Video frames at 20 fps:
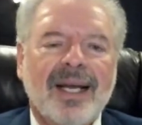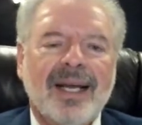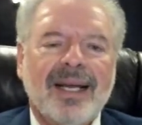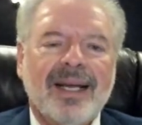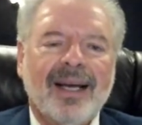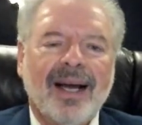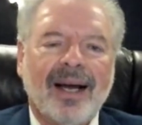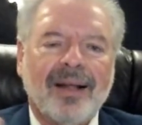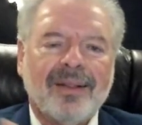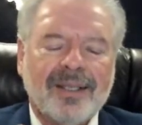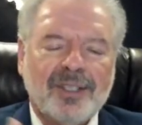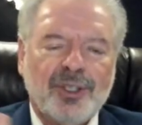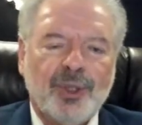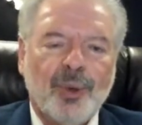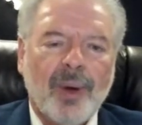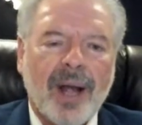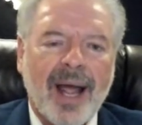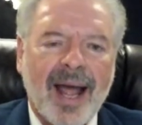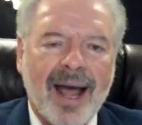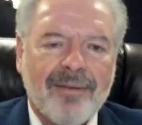that you
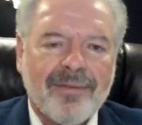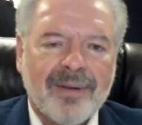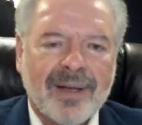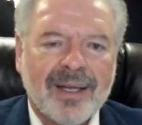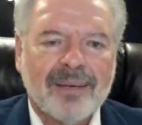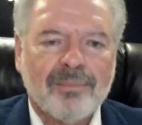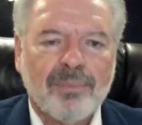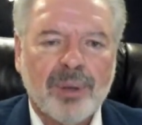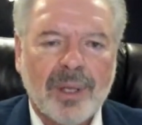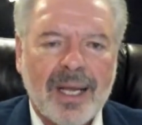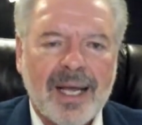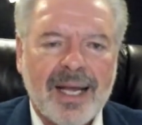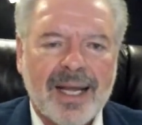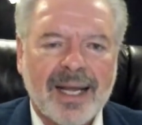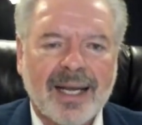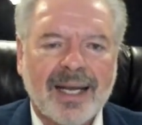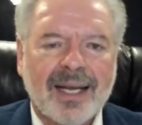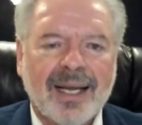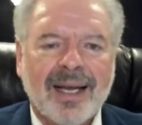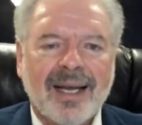have in
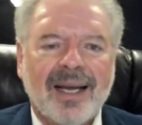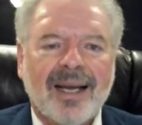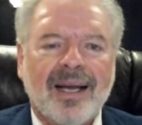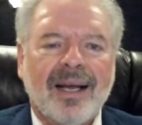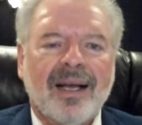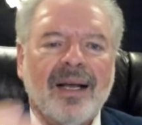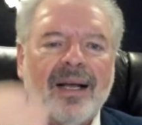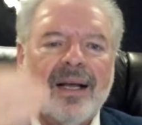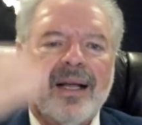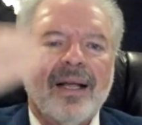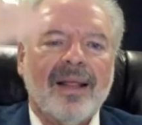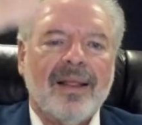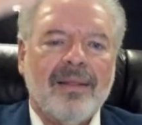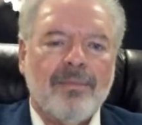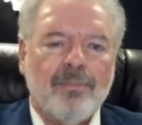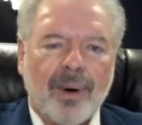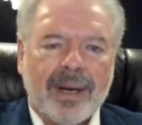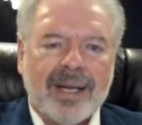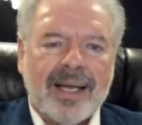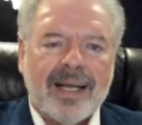play.
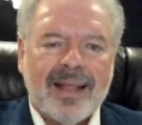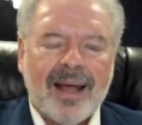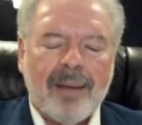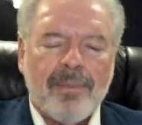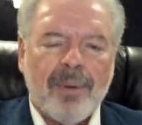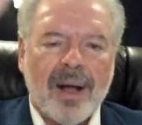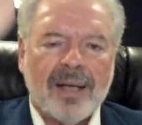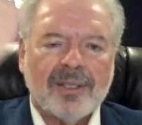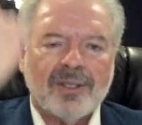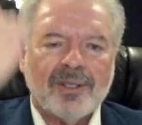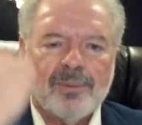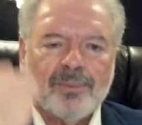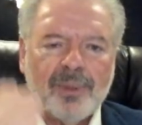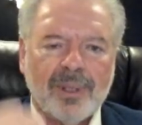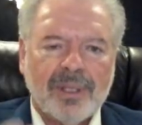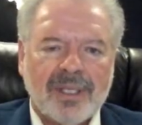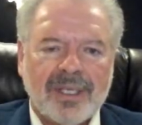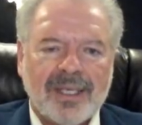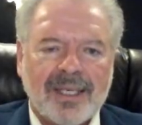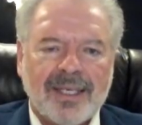Bringing that
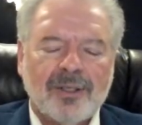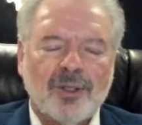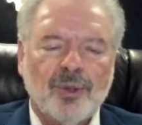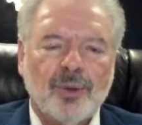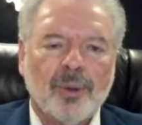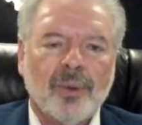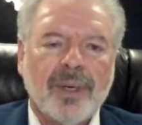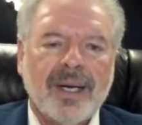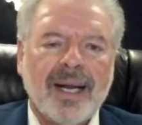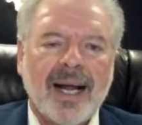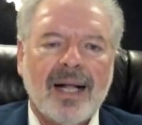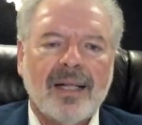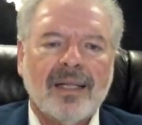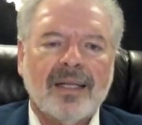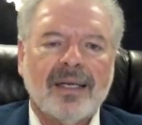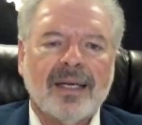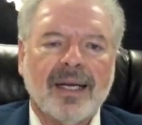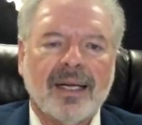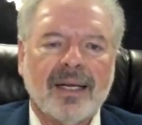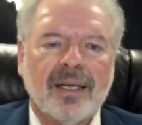possibility into a
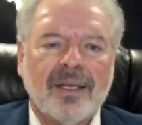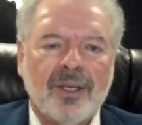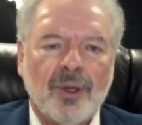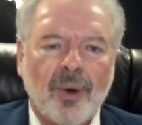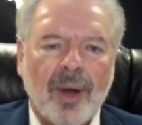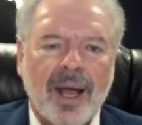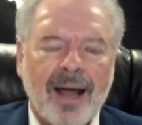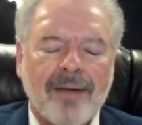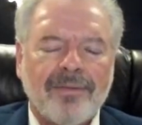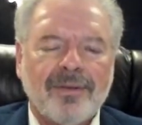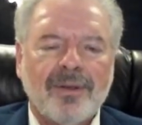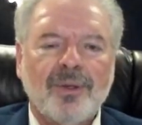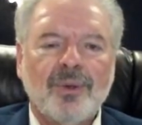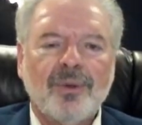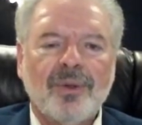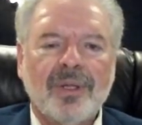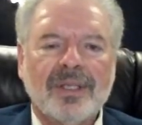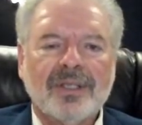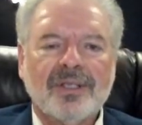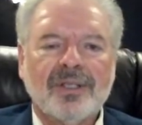reality, you have to do
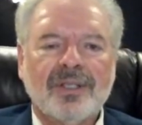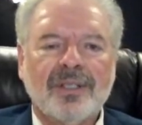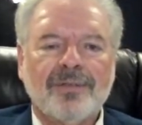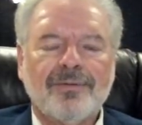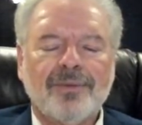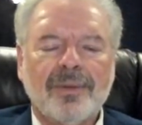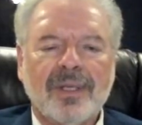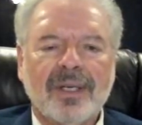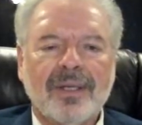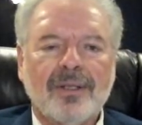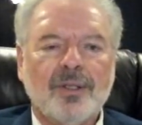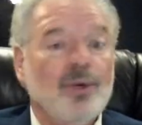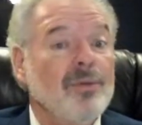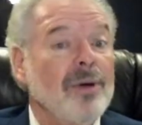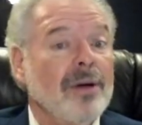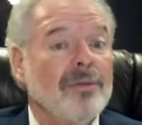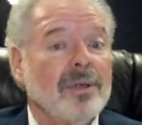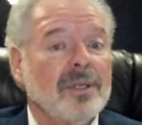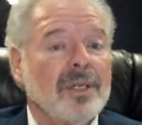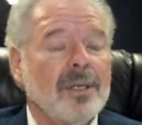things differently than you've
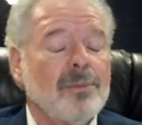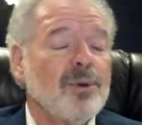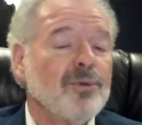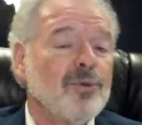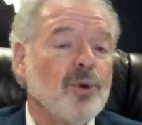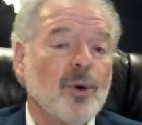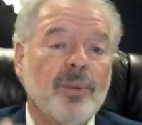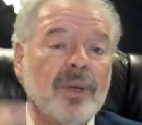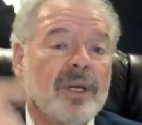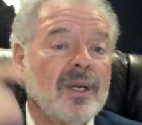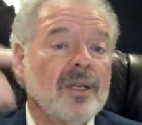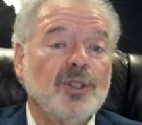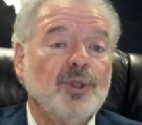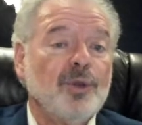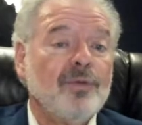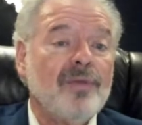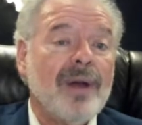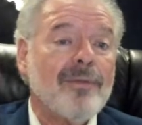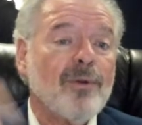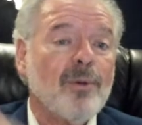ever done before because
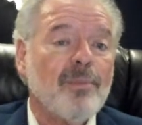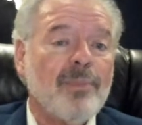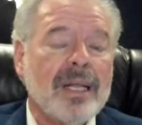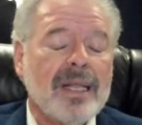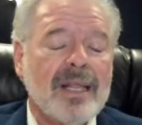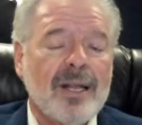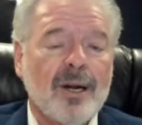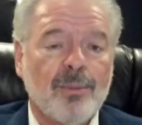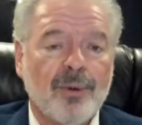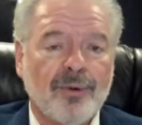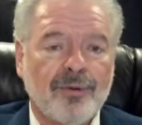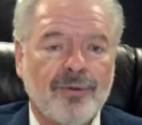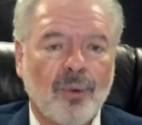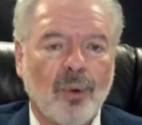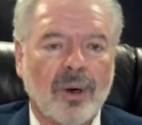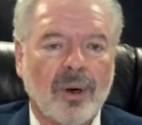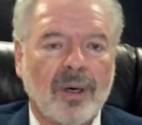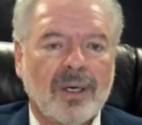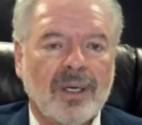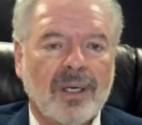you've never been there
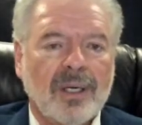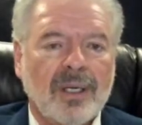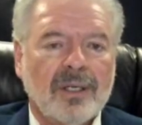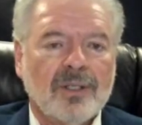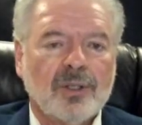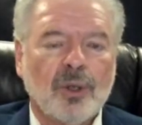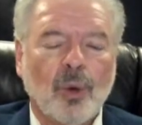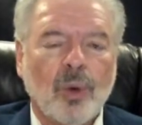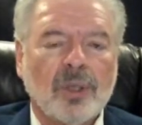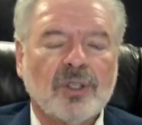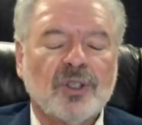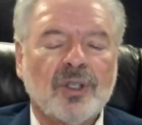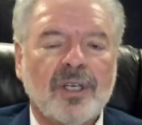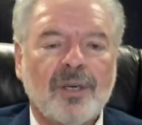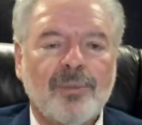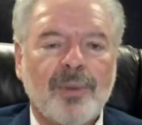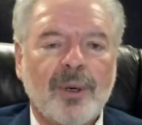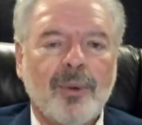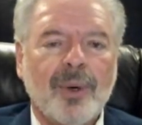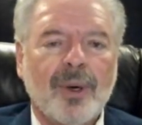before. So what's going to
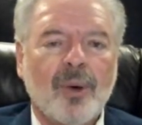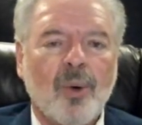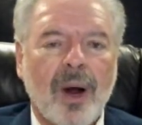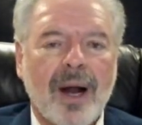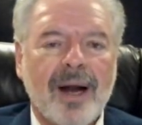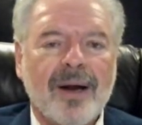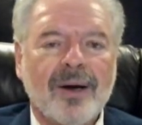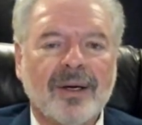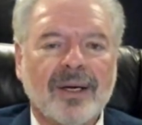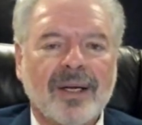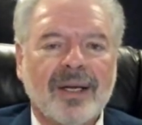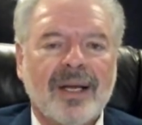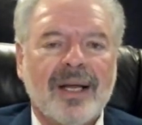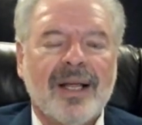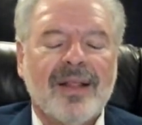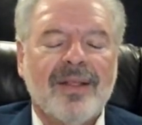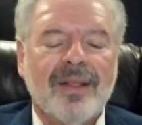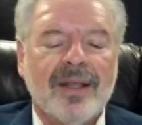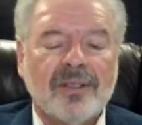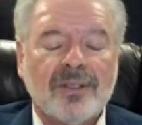be required?
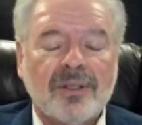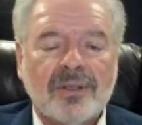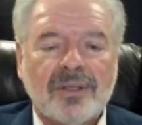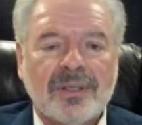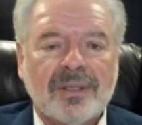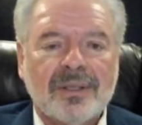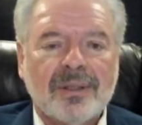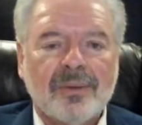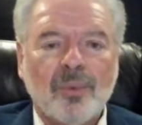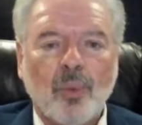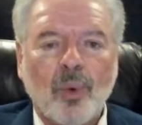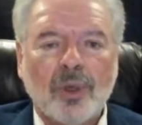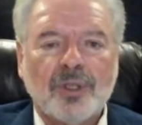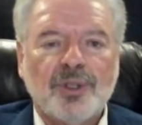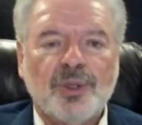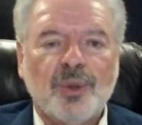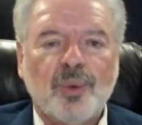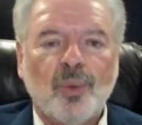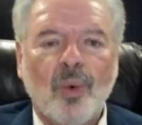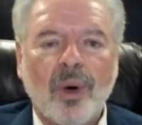This is what
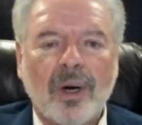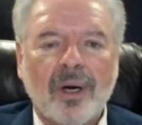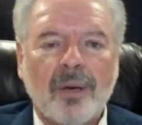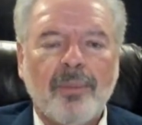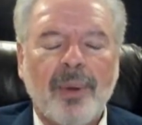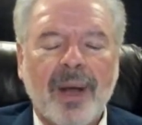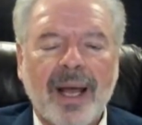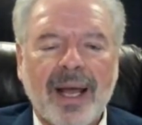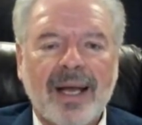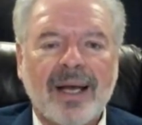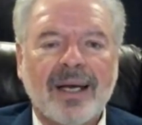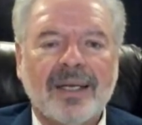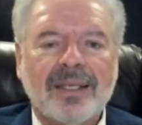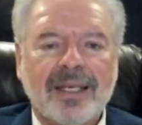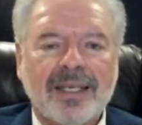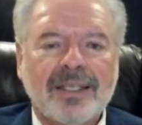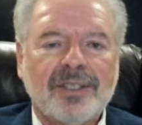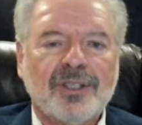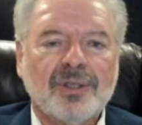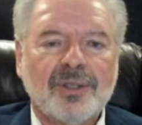you want to pay
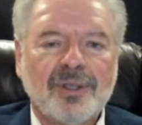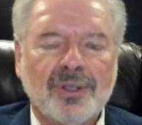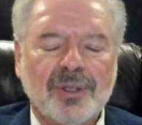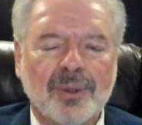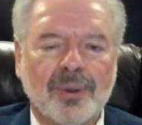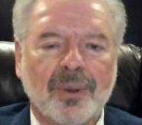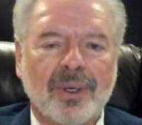attention to.